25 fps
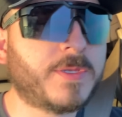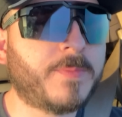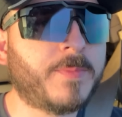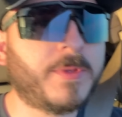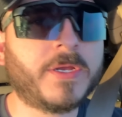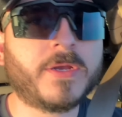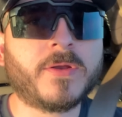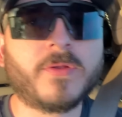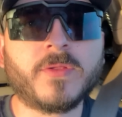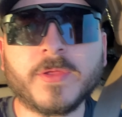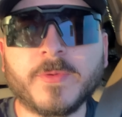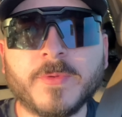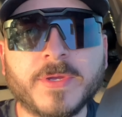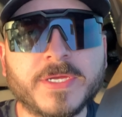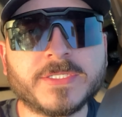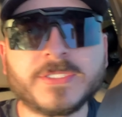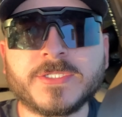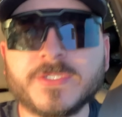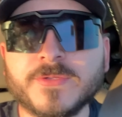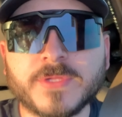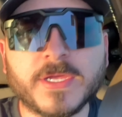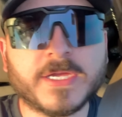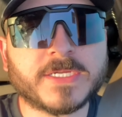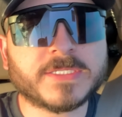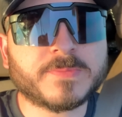I mean, it only weighs
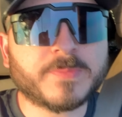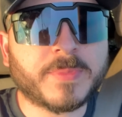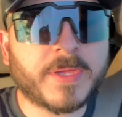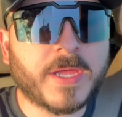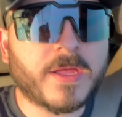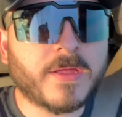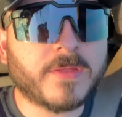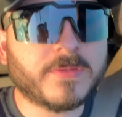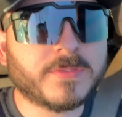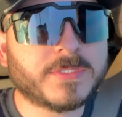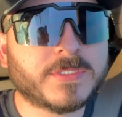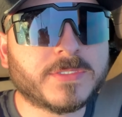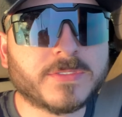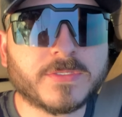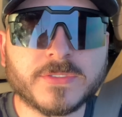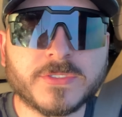2,000 pounds.